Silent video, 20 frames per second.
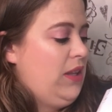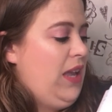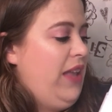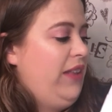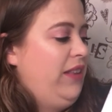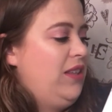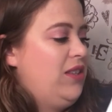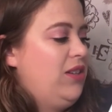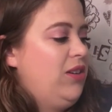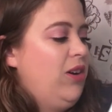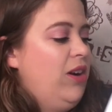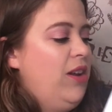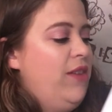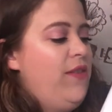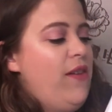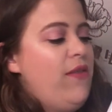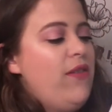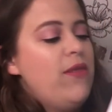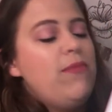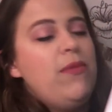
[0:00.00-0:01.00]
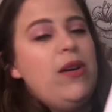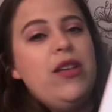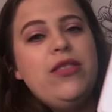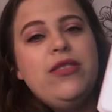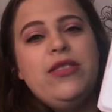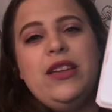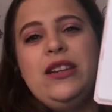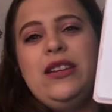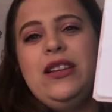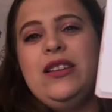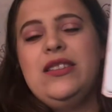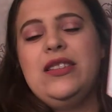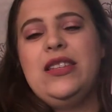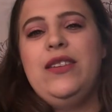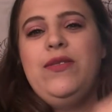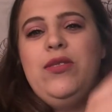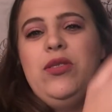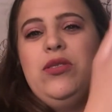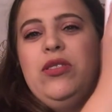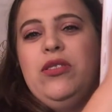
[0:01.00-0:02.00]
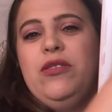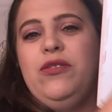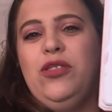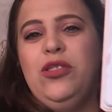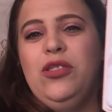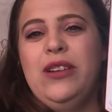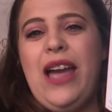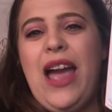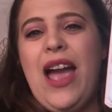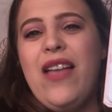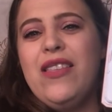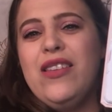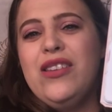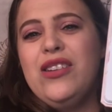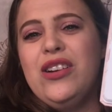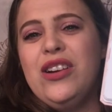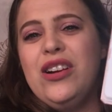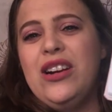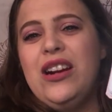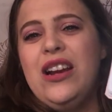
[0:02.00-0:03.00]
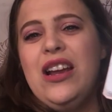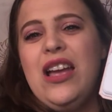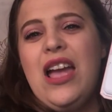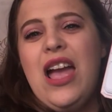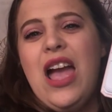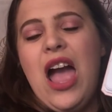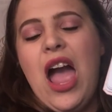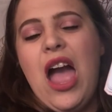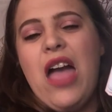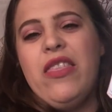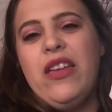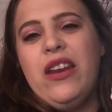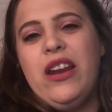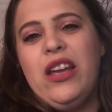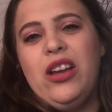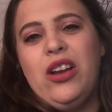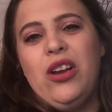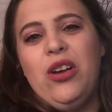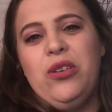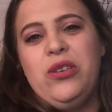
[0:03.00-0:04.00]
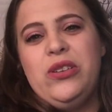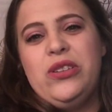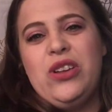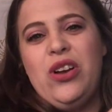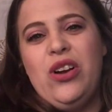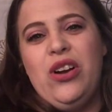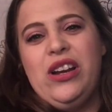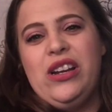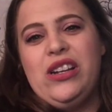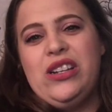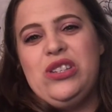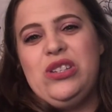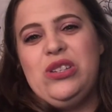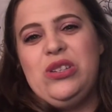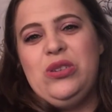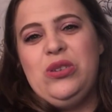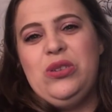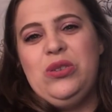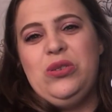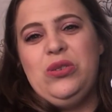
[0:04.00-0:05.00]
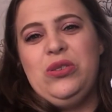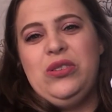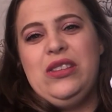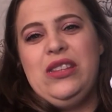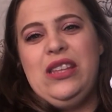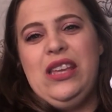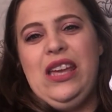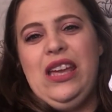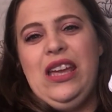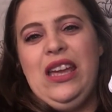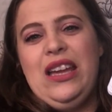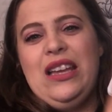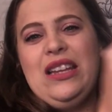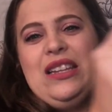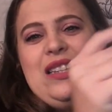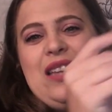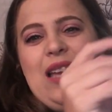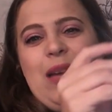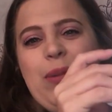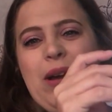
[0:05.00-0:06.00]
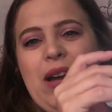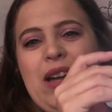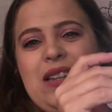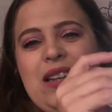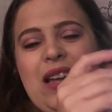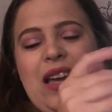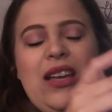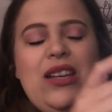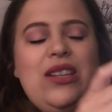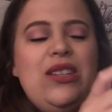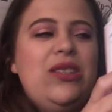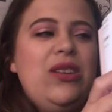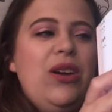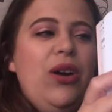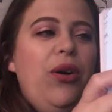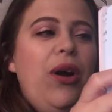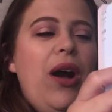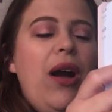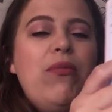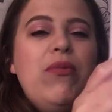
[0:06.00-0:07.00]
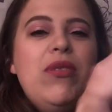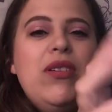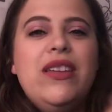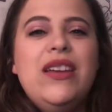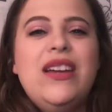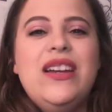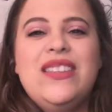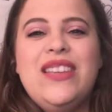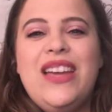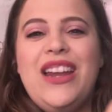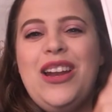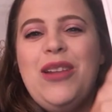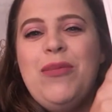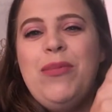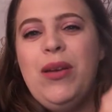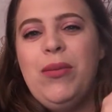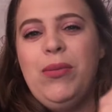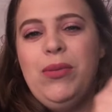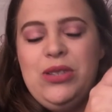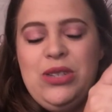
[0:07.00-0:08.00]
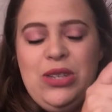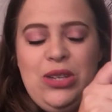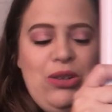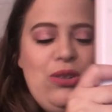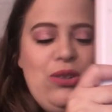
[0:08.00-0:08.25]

at the start of every month, it does give you the full calendar and then it goes on to the day by day. So I'm really excited to be able to